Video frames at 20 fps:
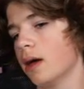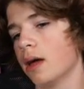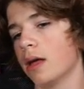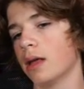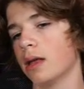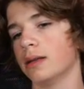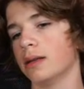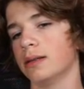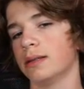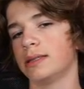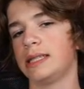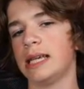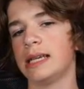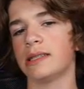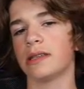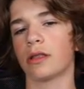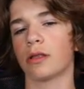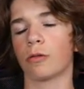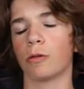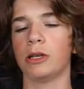
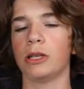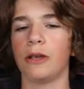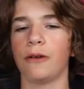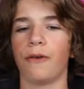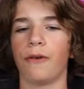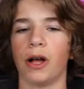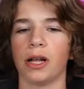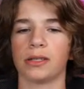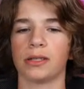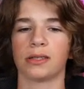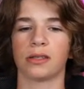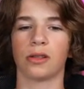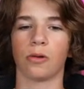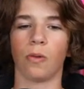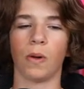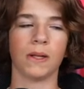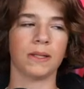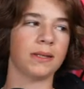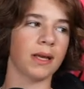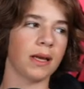season three defaults, the
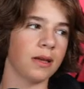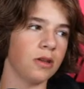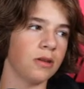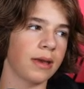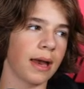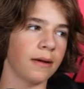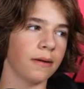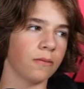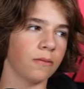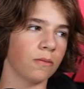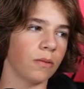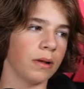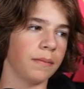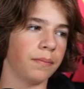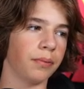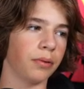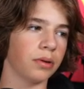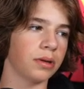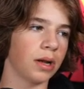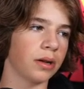ones that you get when
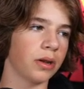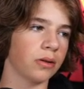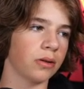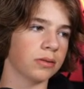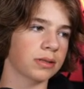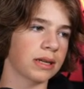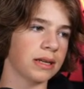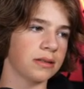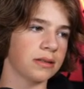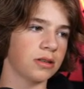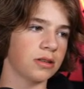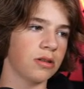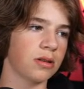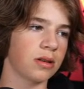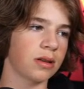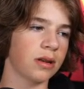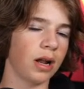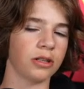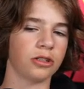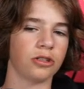putting on no skin. So you
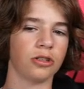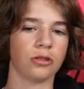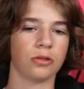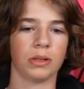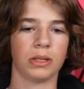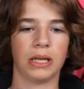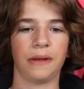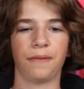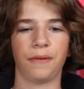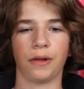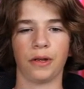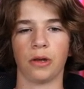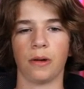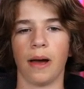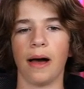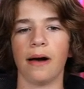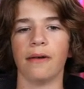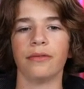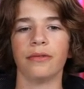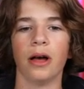cannot choose what default you
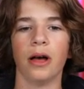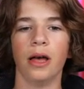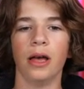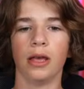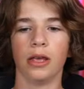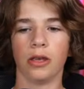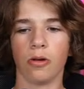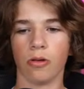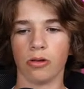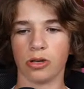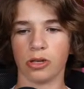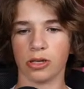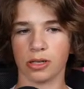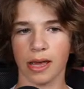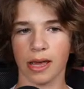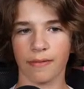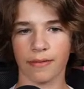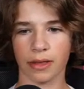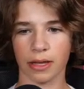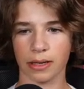have. You're just
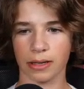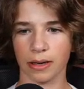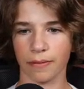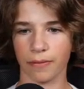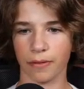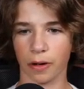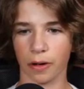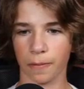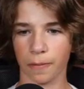given the default.